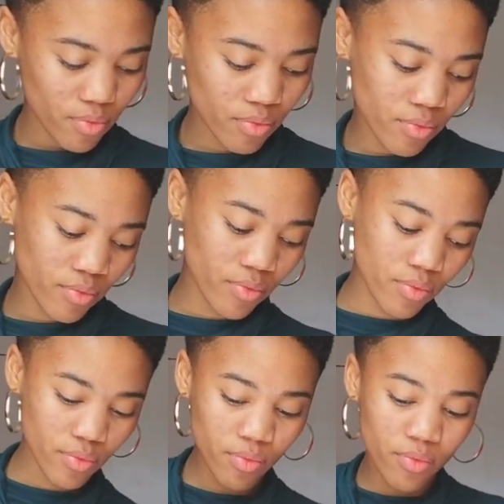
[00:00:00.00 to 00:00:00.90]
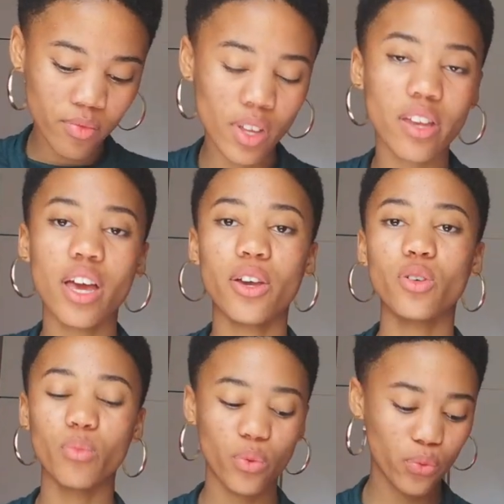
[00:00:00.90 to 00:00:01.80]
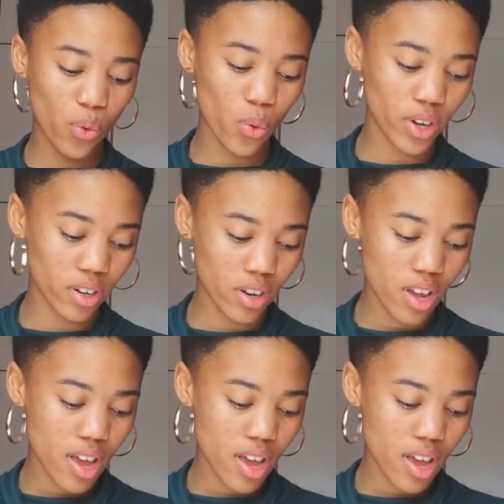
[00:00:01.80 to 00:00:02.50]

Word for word: Mm-hmm. And how you move forward.